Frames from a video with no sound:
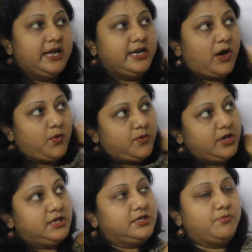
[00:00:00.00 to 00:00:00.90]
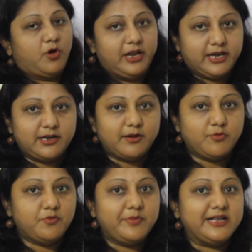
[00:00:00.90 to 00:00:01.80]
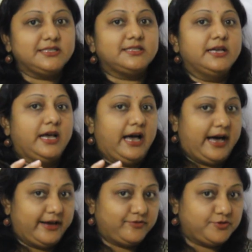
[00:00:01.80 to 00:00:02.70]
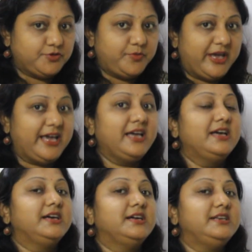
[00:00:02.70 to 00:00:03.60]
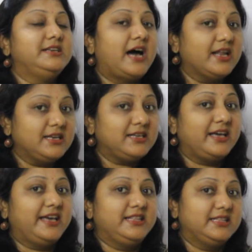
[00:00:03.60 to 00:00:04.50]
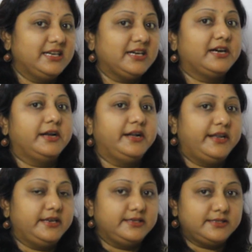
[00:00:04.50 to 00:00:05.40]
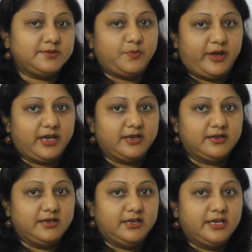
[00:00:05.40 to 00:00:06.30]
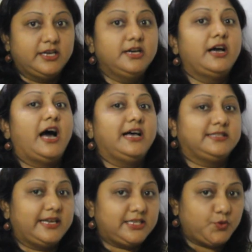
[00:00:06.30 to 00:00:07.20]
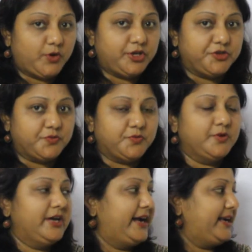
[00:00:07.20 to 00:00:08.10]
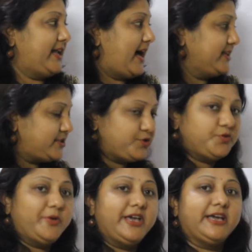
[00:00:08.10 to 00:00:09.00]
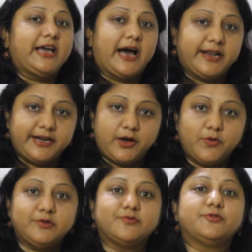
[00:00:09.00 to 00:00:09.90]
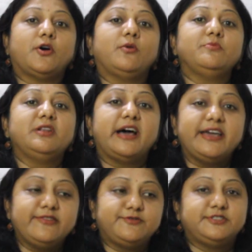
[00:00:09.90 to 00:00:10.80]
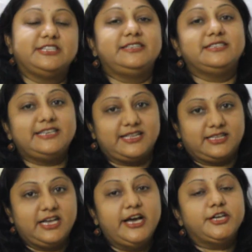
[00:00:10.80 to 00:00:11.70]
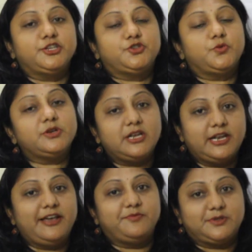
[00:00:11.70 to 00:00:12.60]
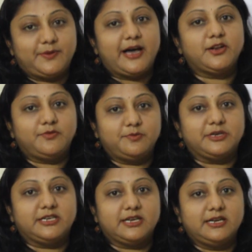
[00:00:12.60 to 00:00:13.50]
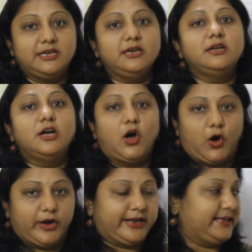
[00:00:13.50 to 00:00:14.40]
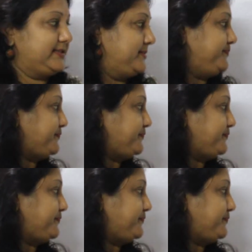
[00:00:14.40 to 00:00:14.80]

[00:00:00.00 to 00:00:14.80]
Now the molecular movements have to be done in the continuous way. As I told you, it has to be carried out from life till death, the total lifespan of a particular organism.